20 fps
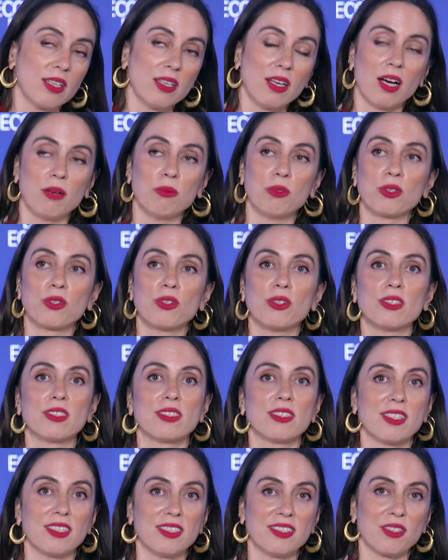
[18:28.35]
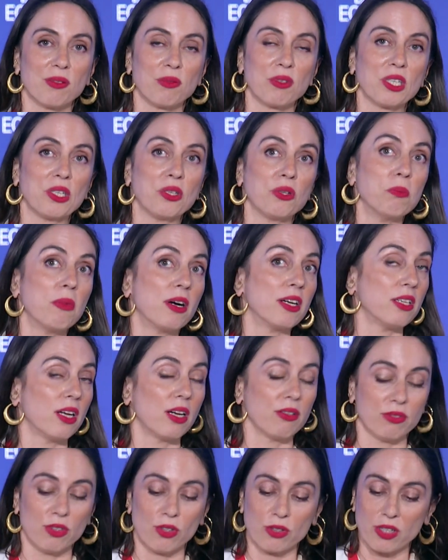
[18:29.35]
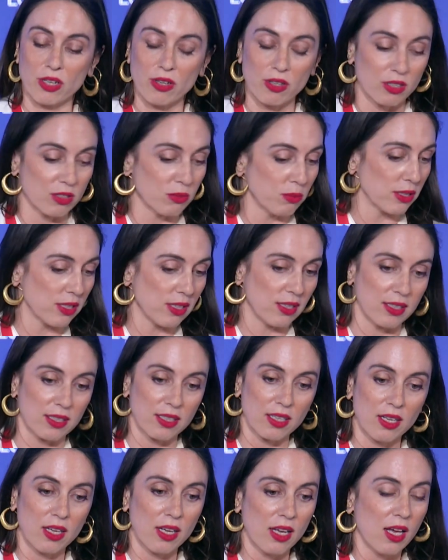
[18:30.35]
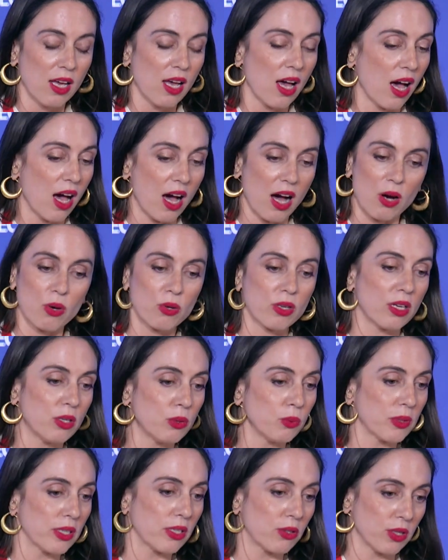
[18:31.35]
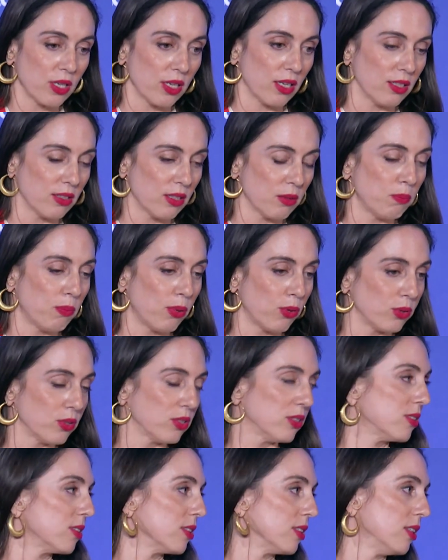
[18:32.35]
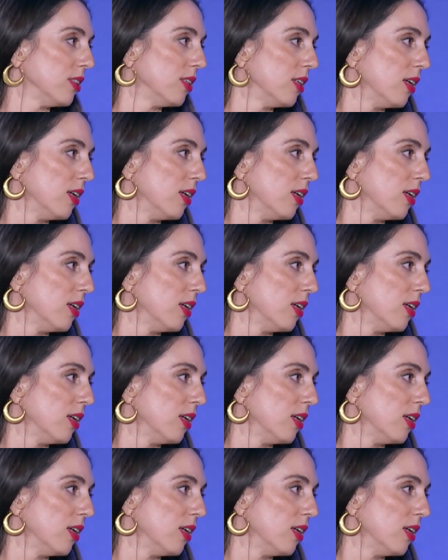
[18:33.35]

I'm not going to say something you might have not heard, but like, how can we create a policy